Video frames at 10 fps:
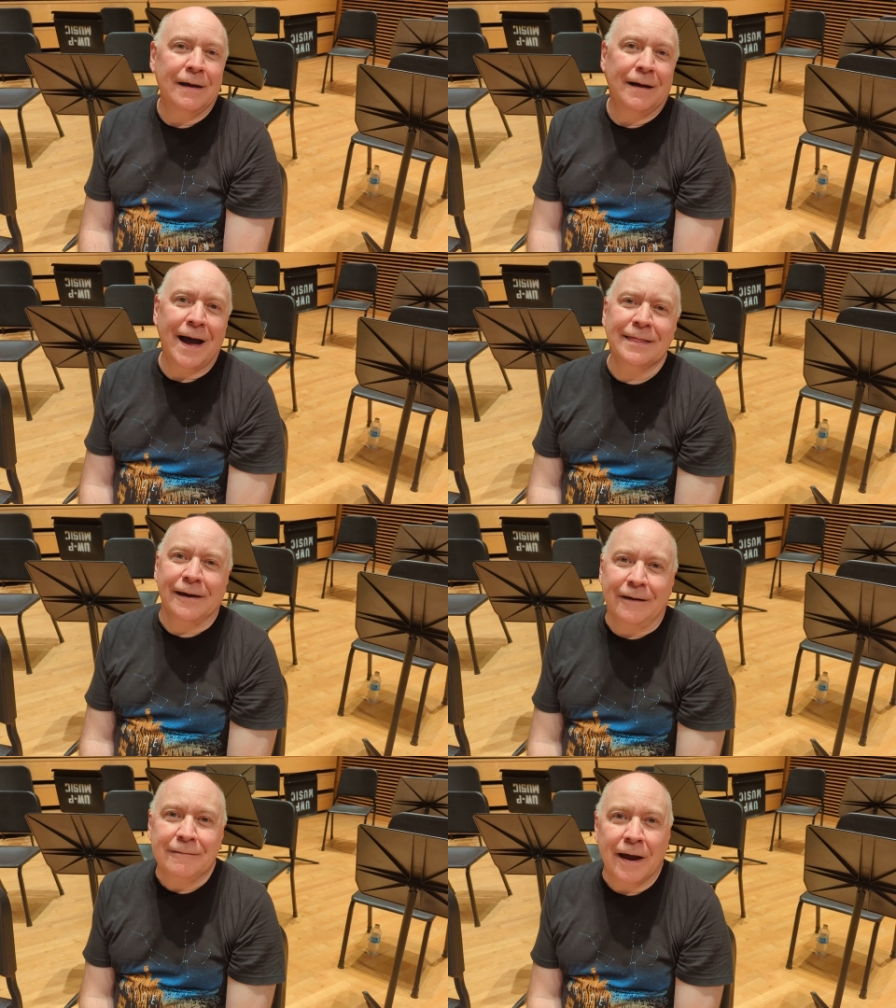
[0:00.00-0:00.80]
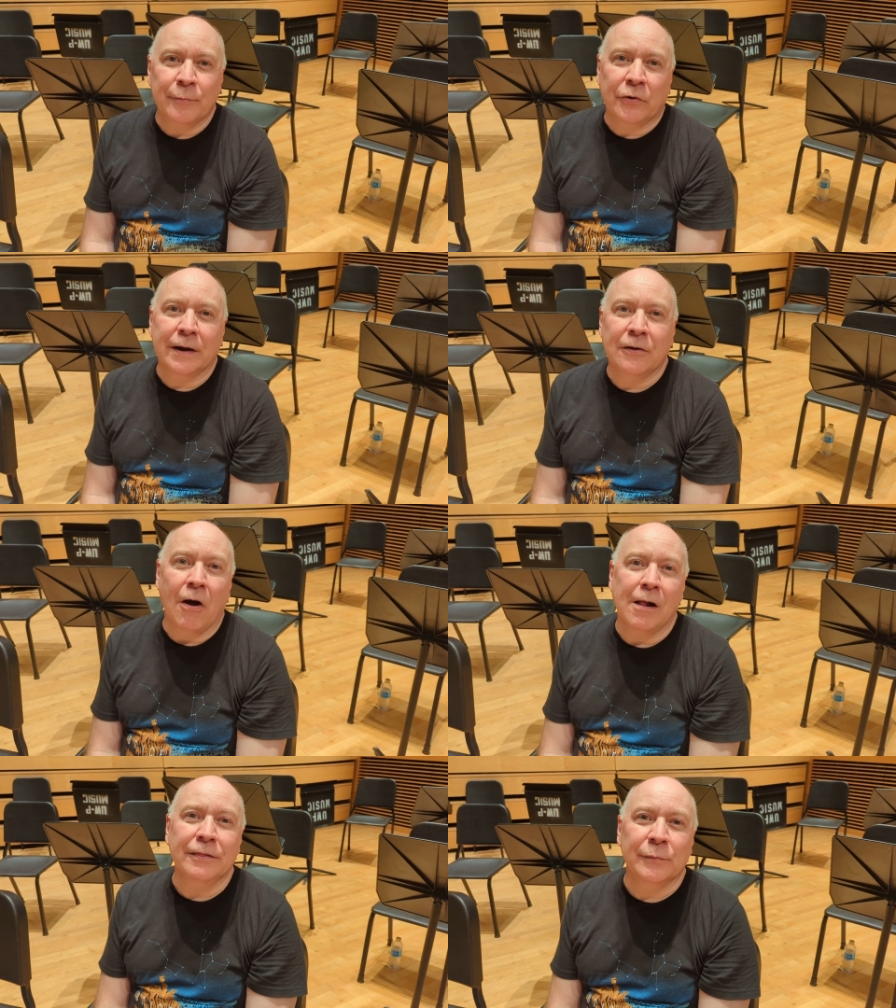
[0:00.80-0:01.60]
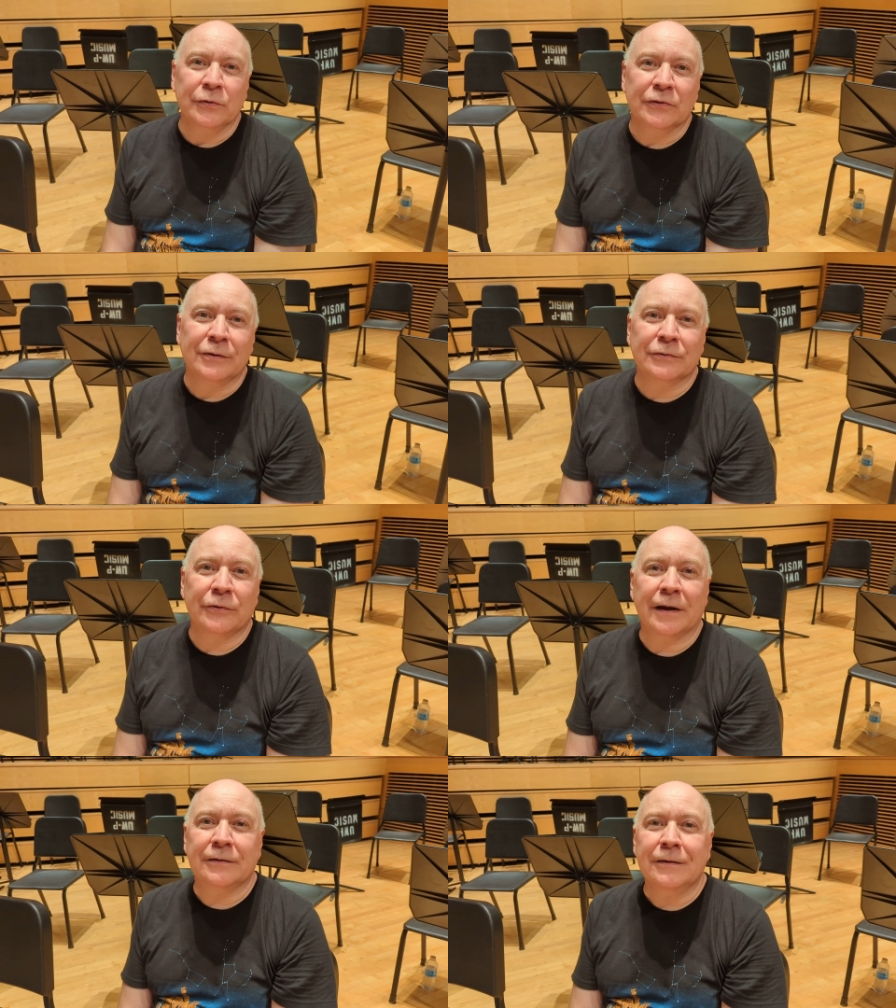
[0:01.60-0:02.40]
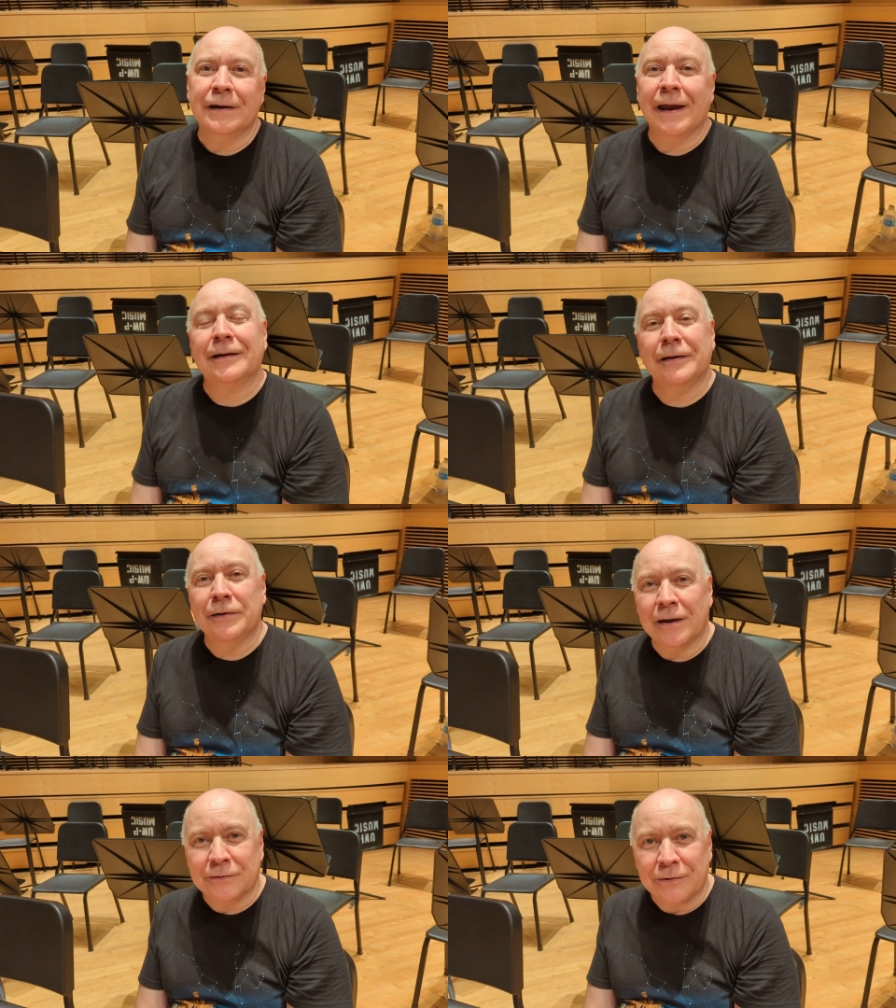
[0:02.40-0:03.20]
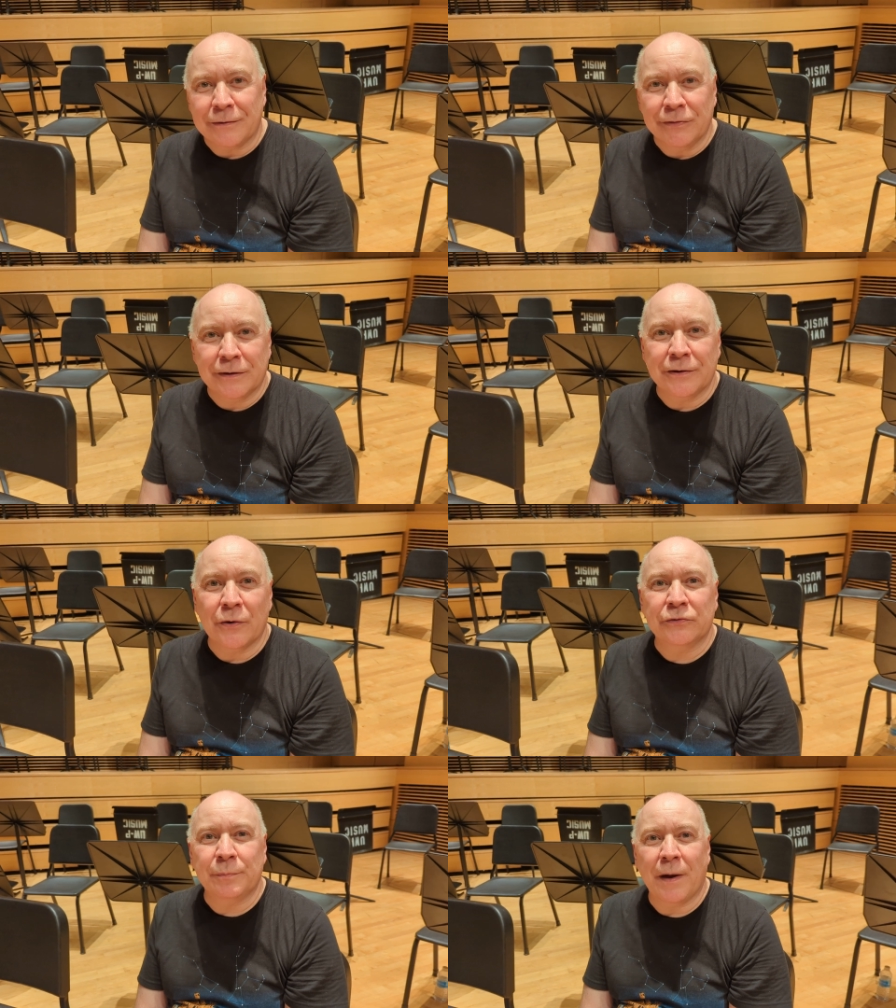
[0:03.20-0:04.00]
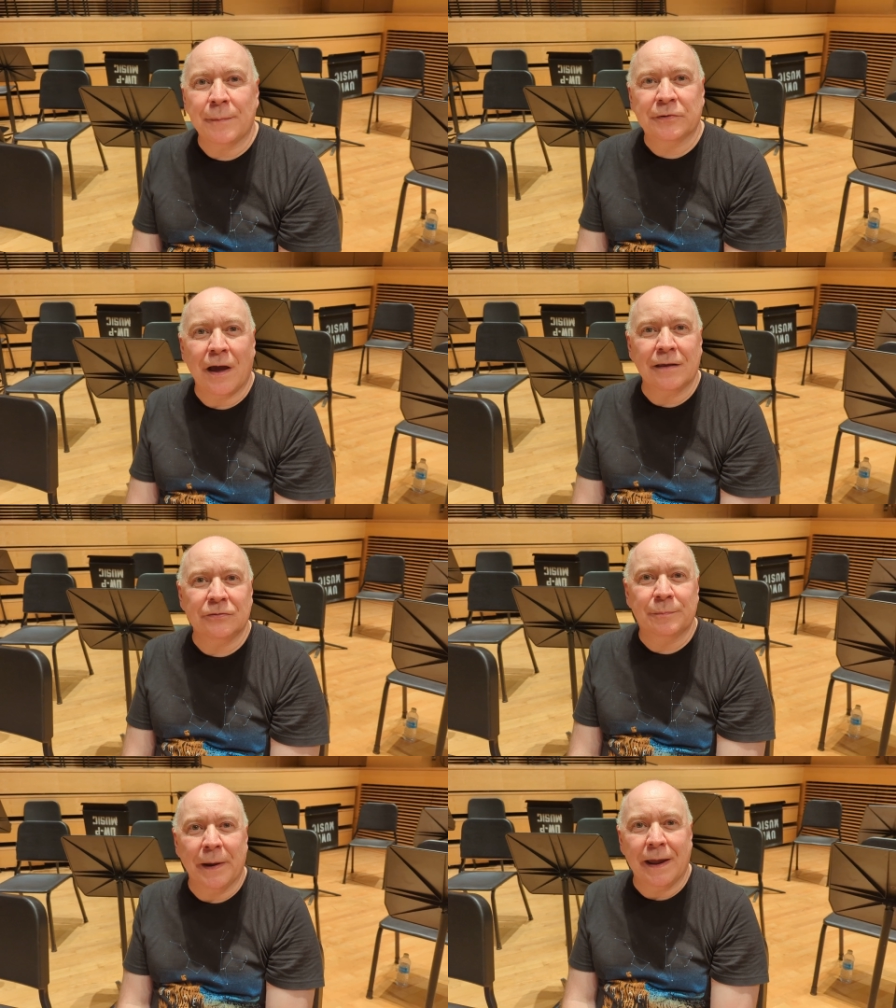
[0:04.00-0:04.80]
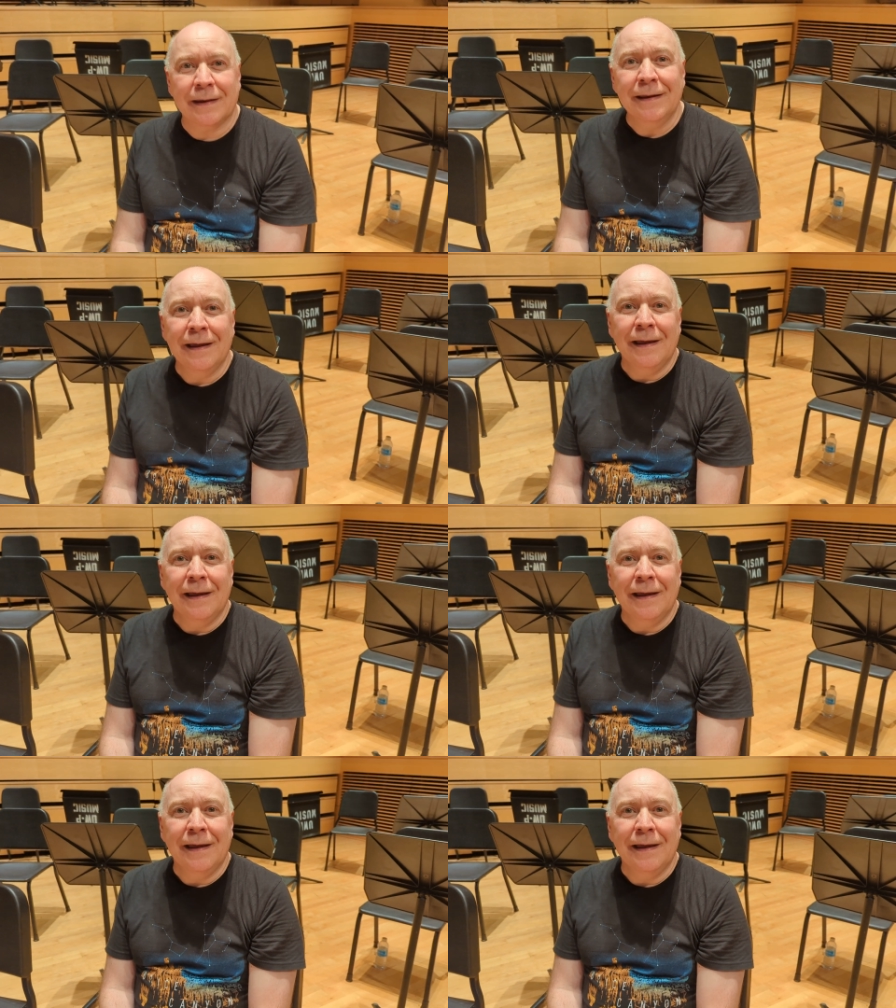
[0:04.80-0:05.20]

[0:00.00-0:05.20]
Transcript: Hi there, I'm Craig Gall, the musical director and conductor of the Kenosha Pops Concert Band,